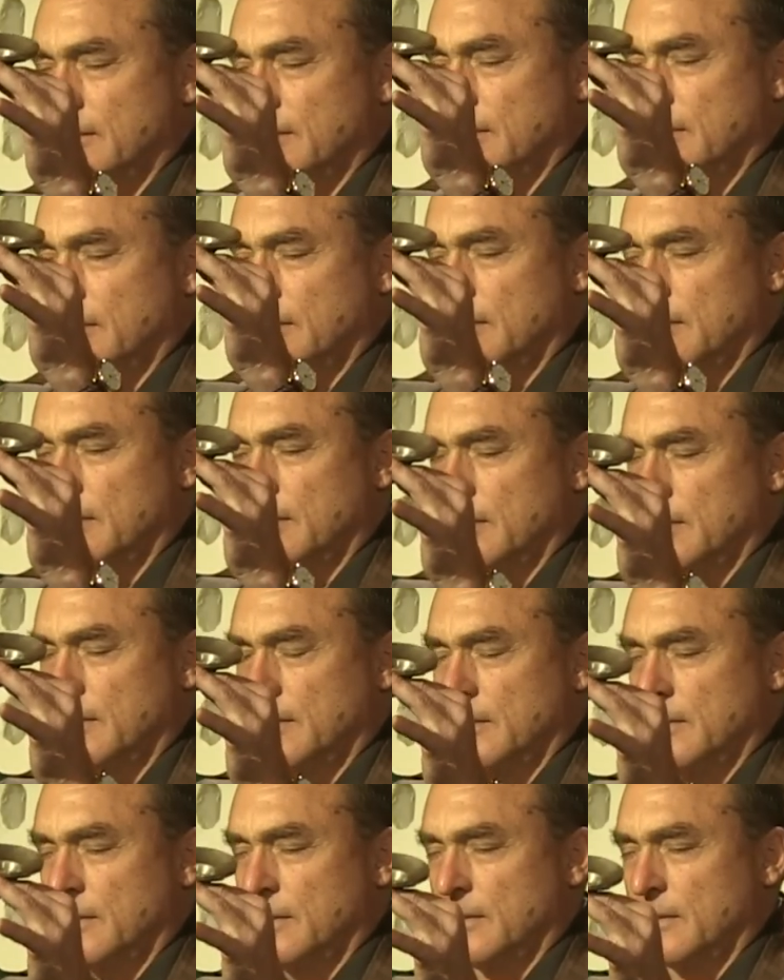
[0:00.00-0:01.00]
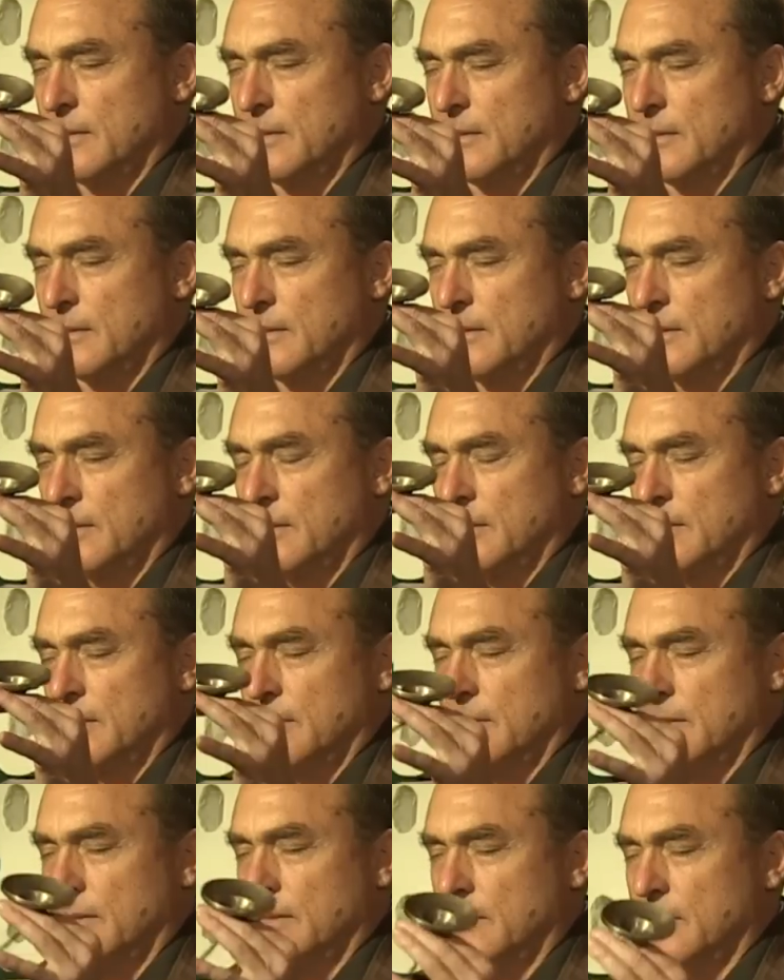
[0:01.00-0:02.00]

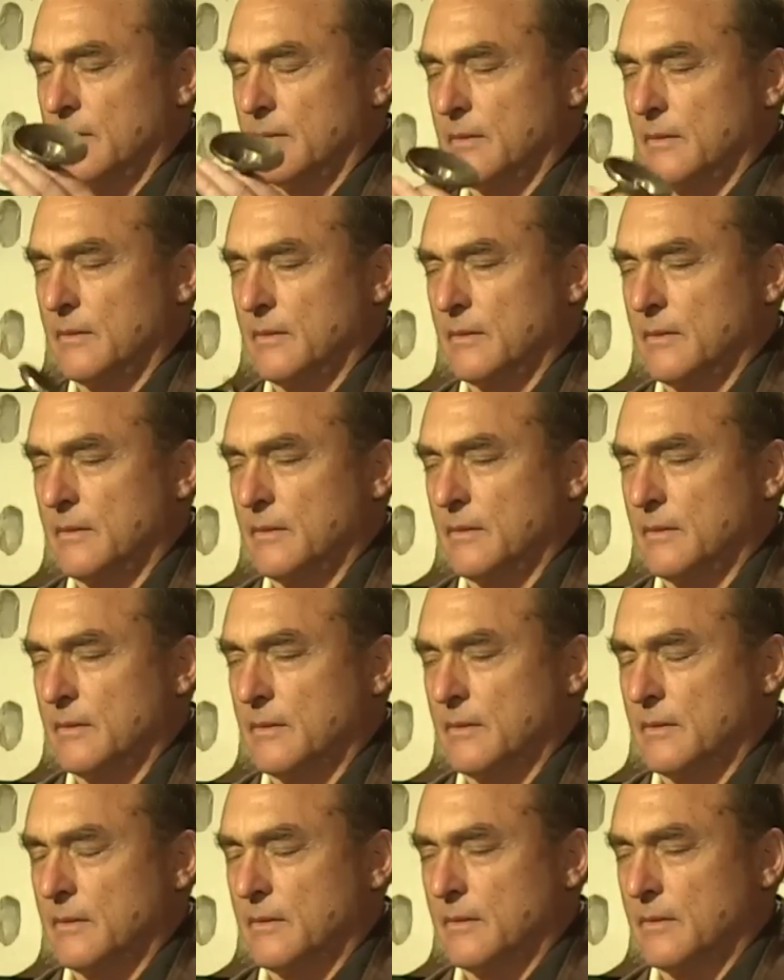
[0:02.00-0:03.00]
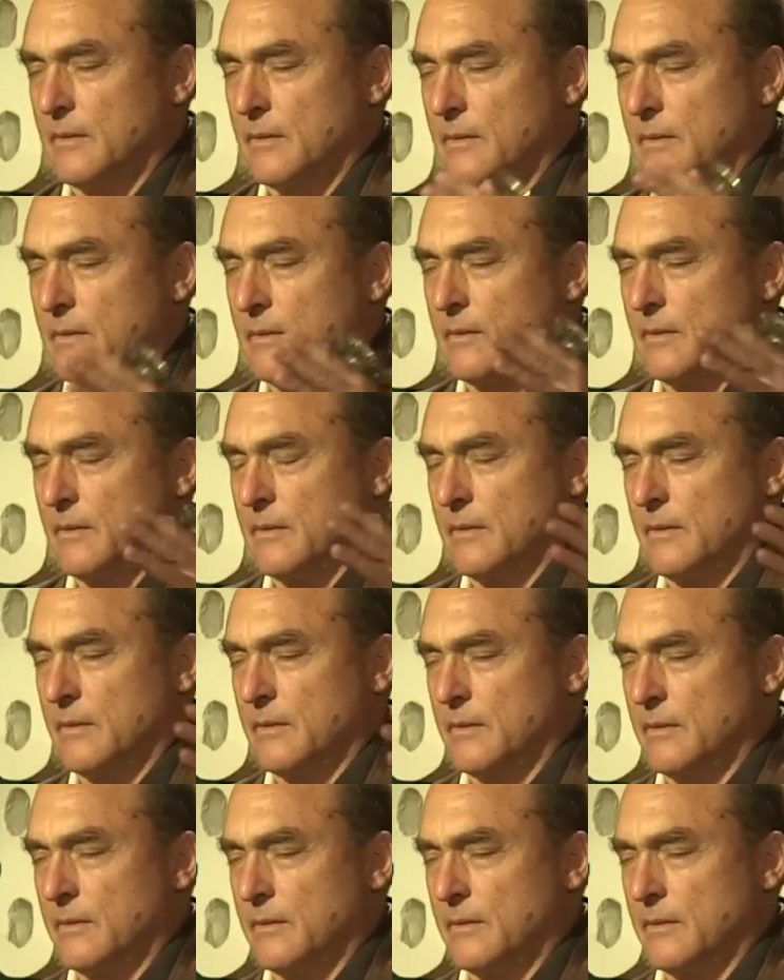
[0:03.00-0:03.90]
(silence)